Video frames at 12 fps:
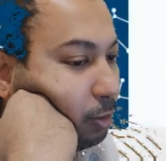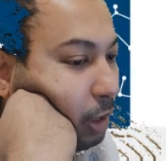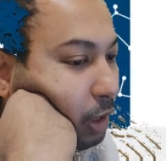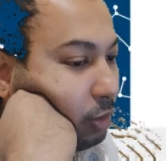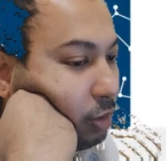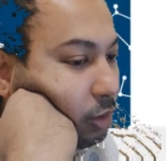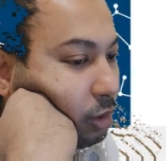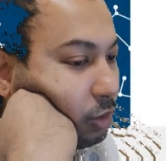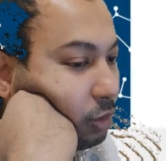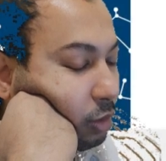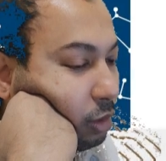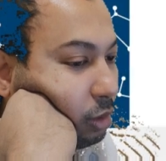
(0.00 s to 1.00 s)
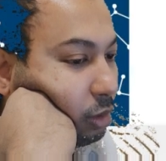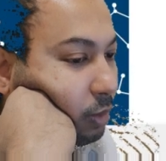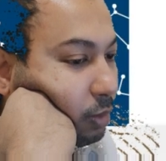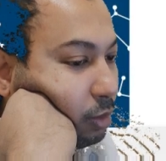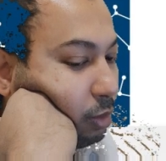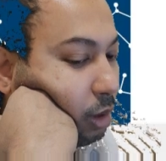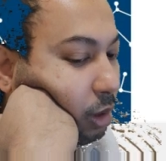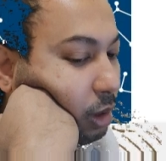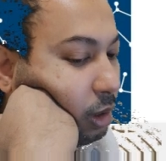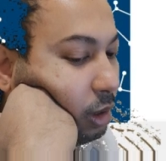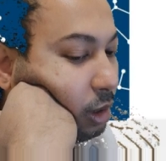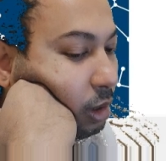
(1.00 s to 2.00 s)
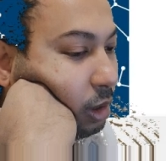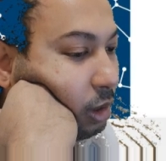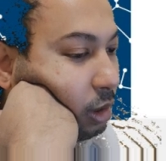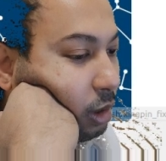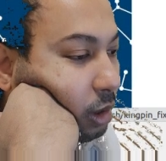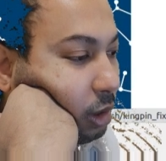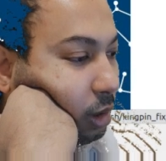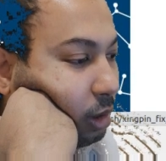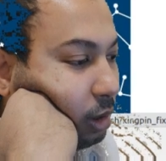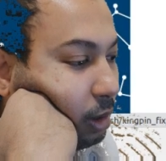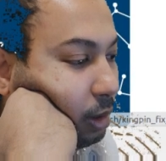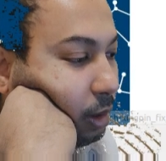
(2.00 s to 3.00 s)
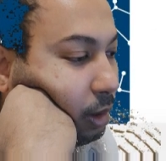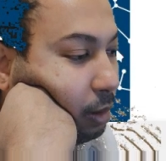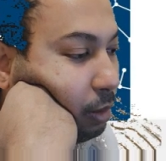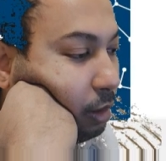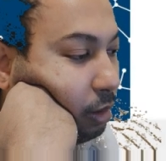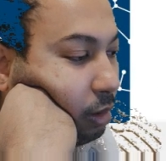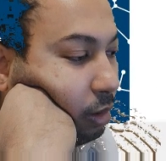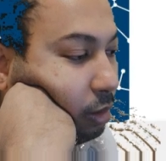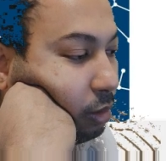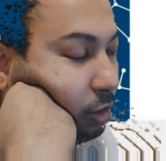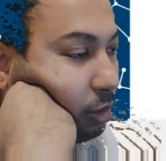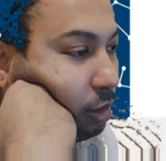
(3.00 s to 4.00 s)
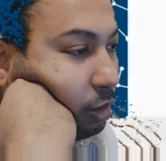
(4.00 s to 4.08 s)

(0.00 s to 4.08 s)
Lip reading: patch, so you don't have to worry. So